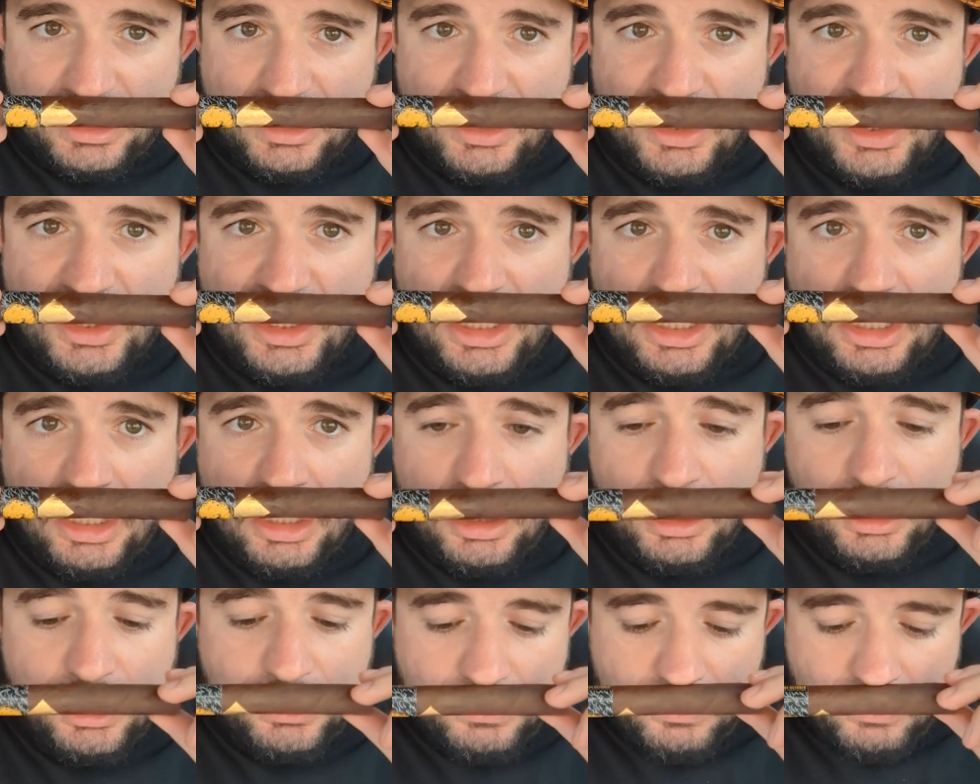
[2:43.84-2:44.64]

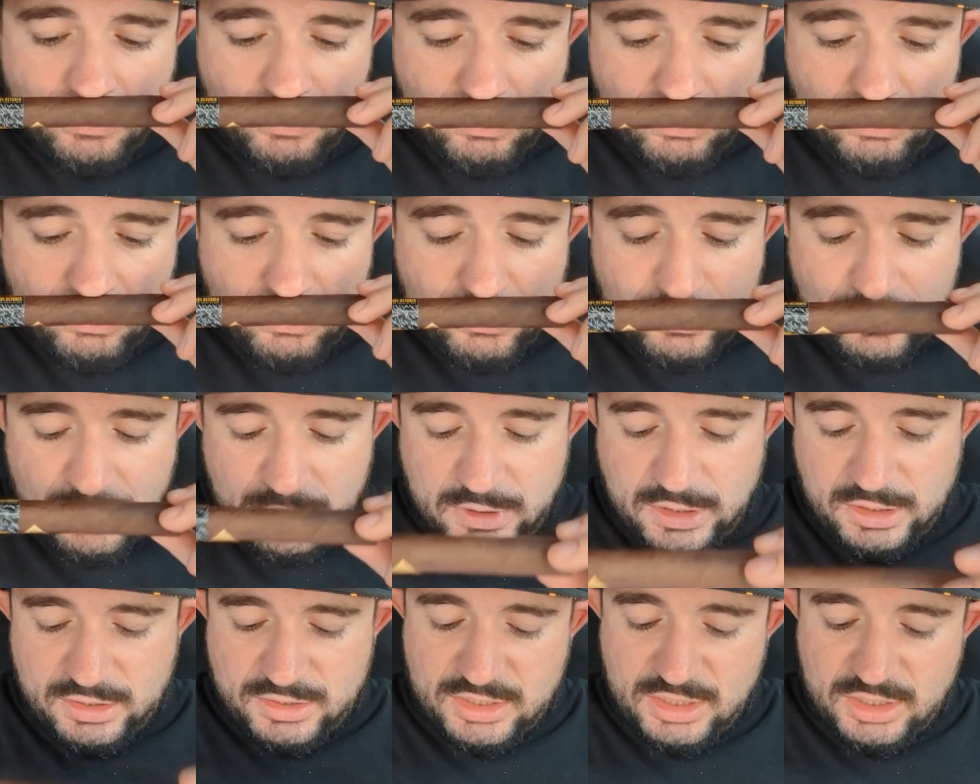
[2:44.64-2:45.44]
tea.
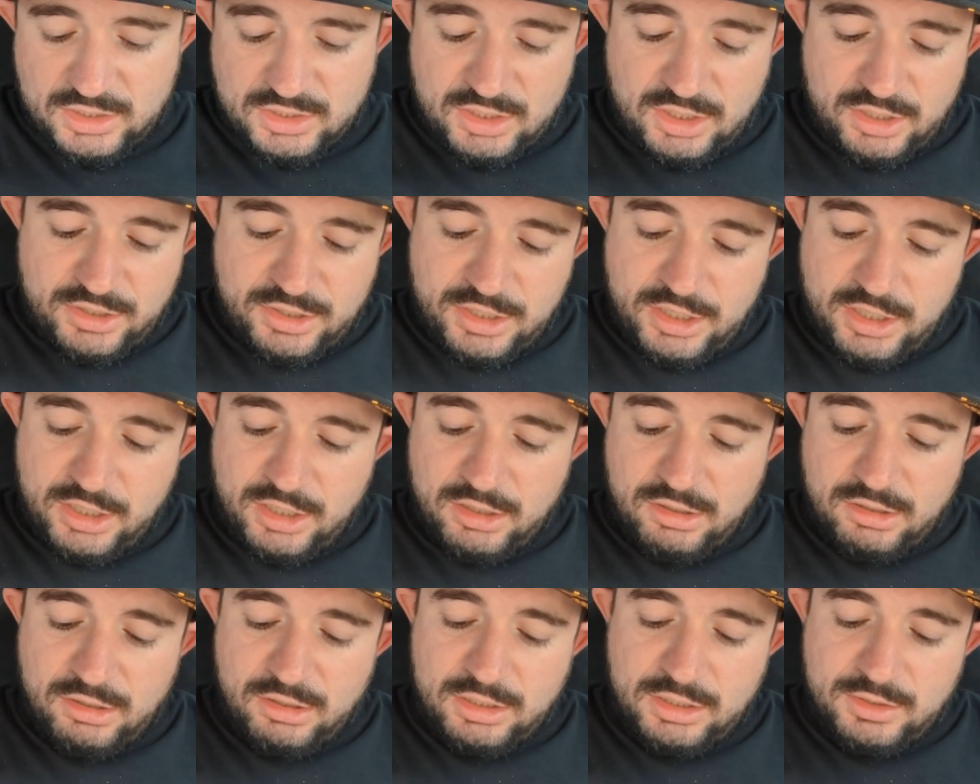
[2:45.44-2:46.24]
It says on
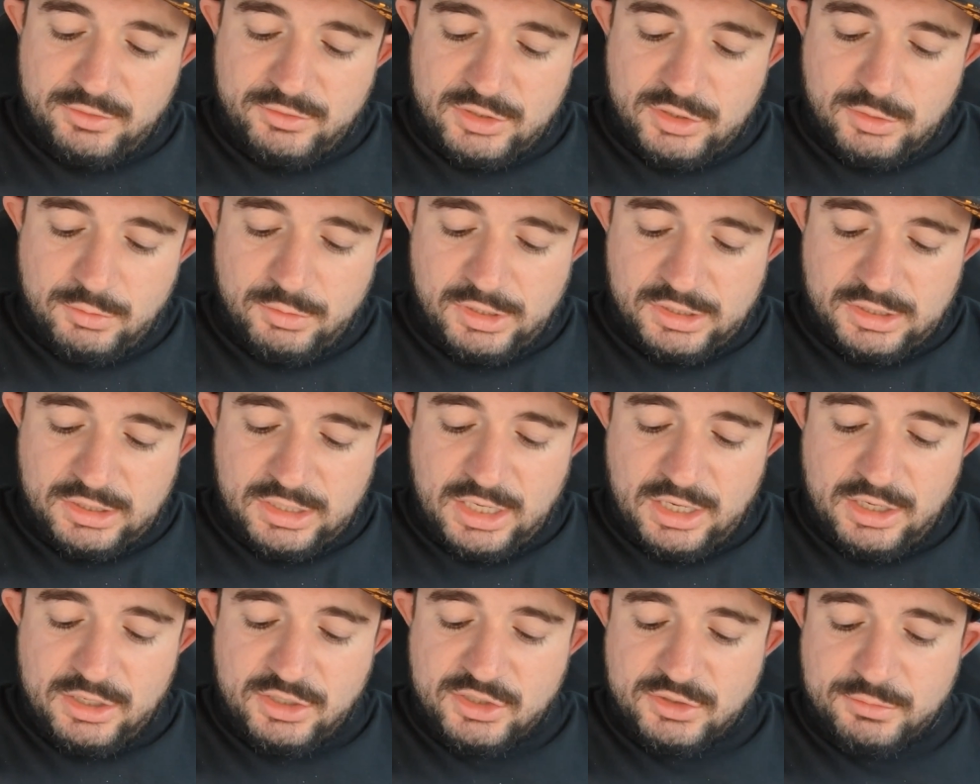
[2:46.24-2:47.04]
here, it gives you what
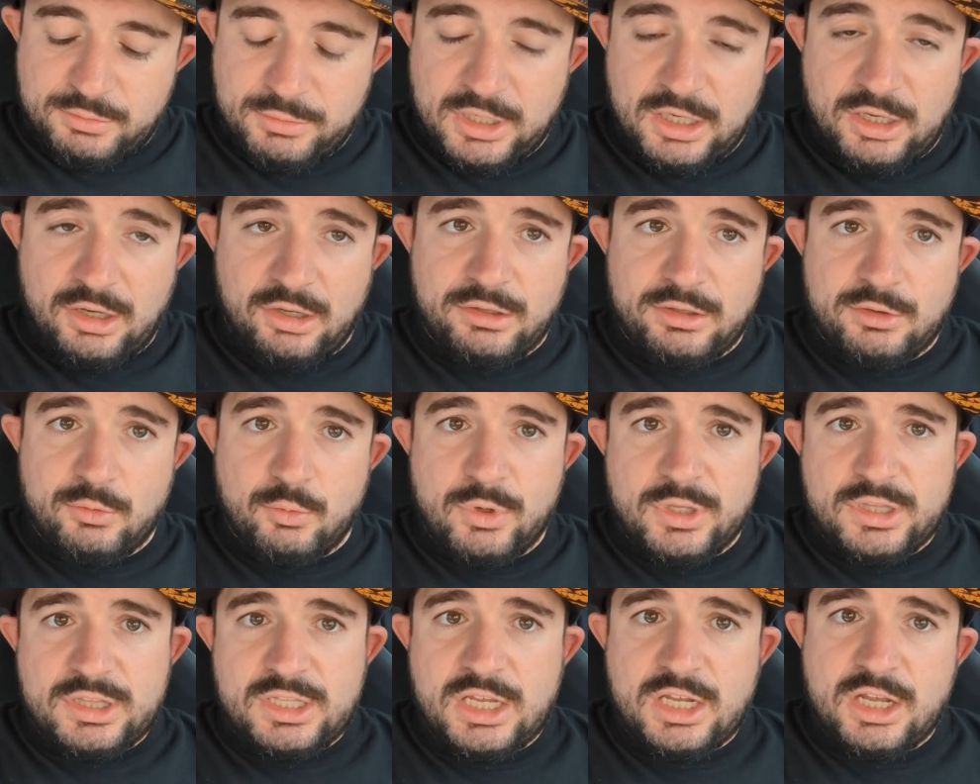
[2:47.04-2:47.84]
they smelled and
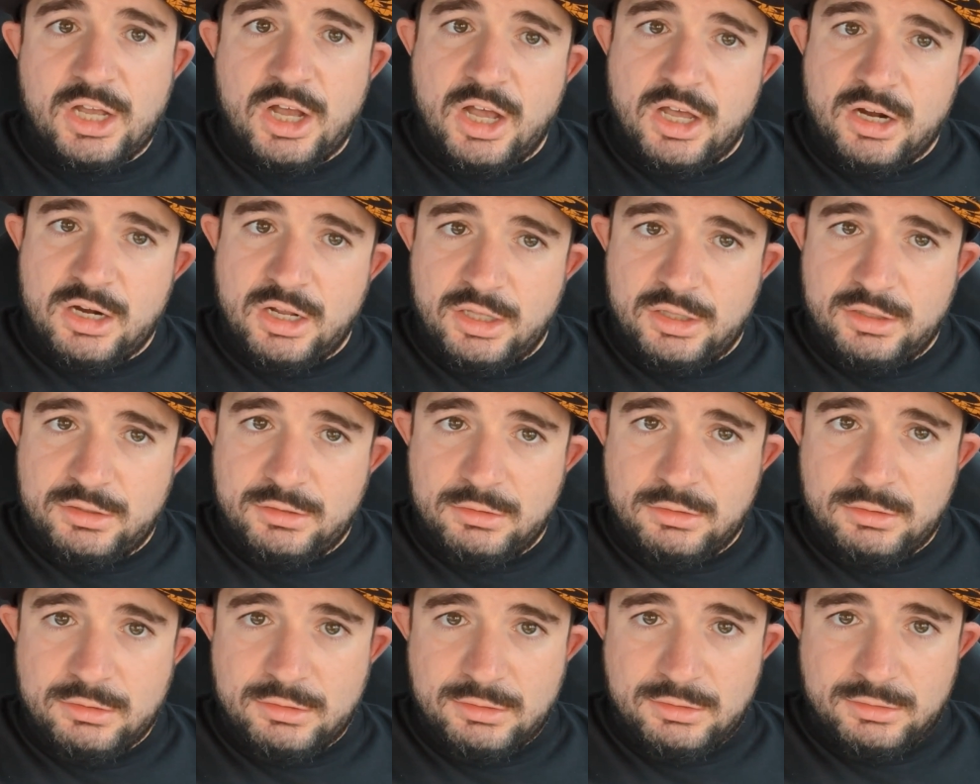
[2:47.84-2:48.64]
what they got
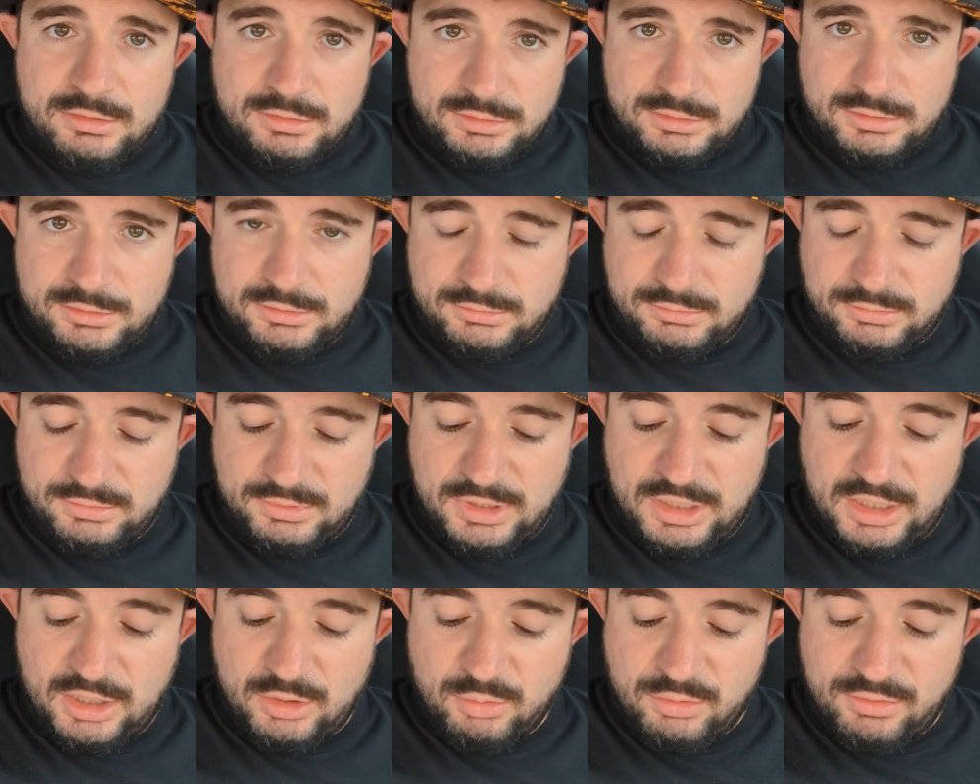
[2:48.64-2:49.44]
on
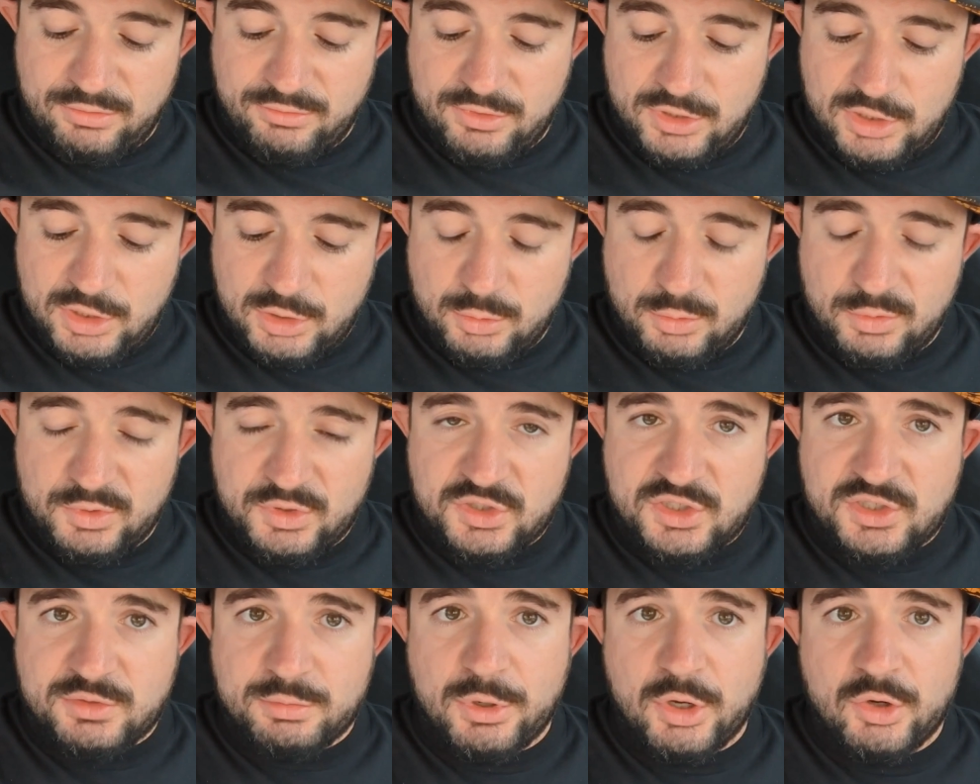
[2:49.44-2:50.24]
their review
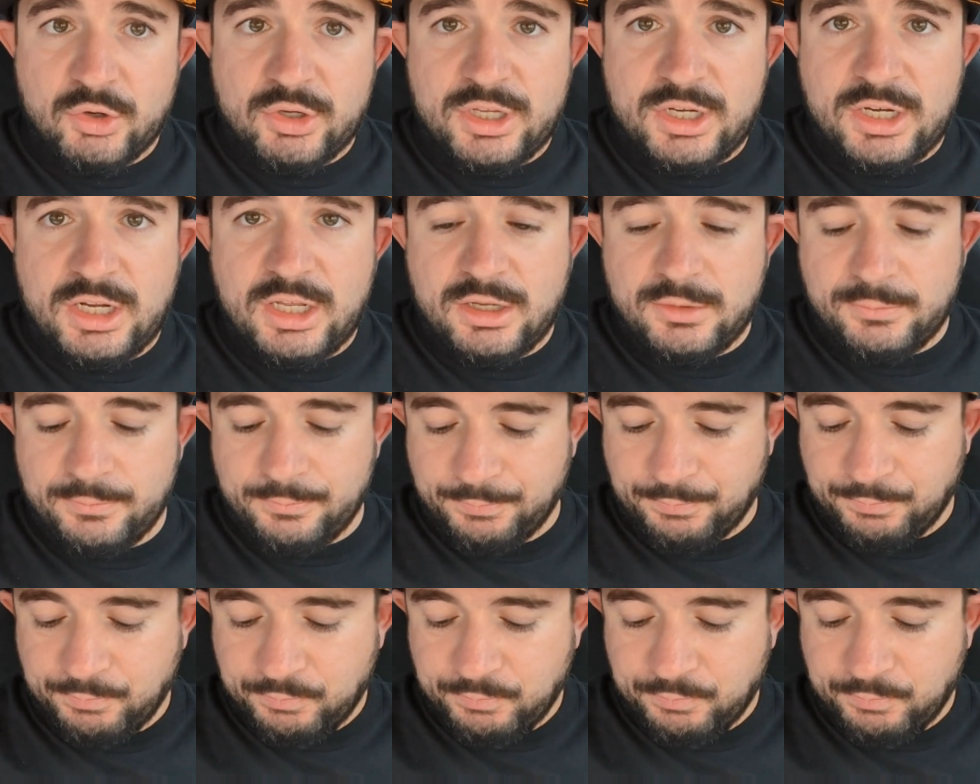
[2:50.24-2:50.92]
when smoking it.